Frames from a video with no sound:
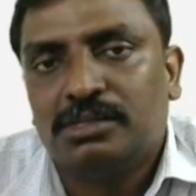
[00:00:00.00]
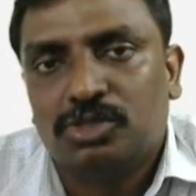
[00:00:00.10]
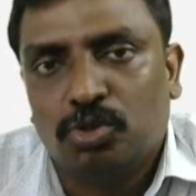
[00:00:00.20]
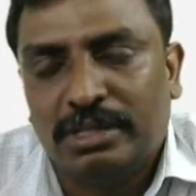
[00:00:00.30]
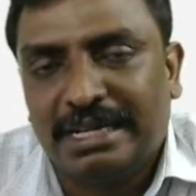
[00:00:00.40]

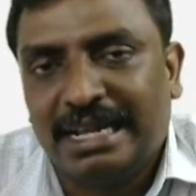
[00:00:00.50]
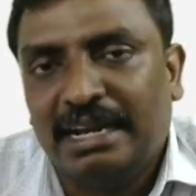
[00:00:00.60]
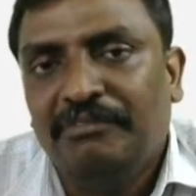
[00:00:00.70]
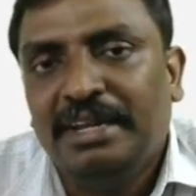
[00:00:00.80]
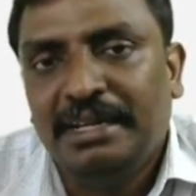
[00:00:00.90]
So that
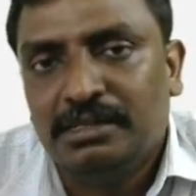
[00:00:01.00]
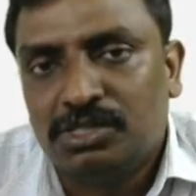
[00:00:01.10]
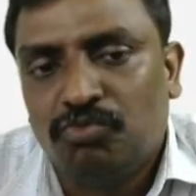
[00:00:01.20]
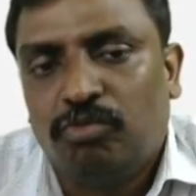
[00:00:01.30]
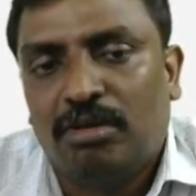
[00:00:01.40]

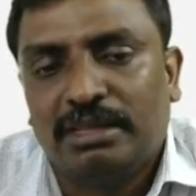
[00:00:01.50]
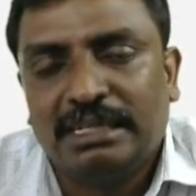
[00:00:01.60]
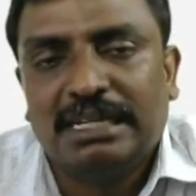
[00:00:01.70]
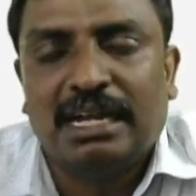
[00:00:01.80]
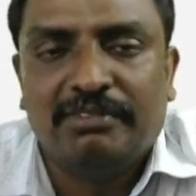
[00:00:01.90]
convenience, for
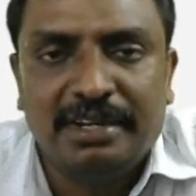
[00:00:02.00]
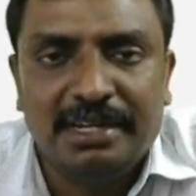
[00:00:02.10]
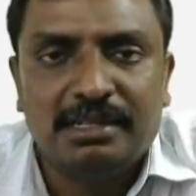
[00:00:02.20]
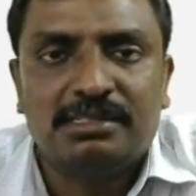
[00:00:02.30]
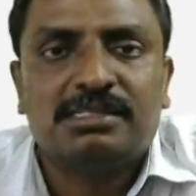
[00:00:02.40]
that
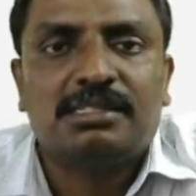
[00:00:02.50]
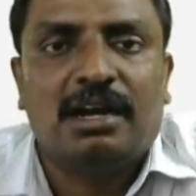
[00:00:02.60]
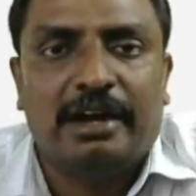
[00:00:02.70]
convenience,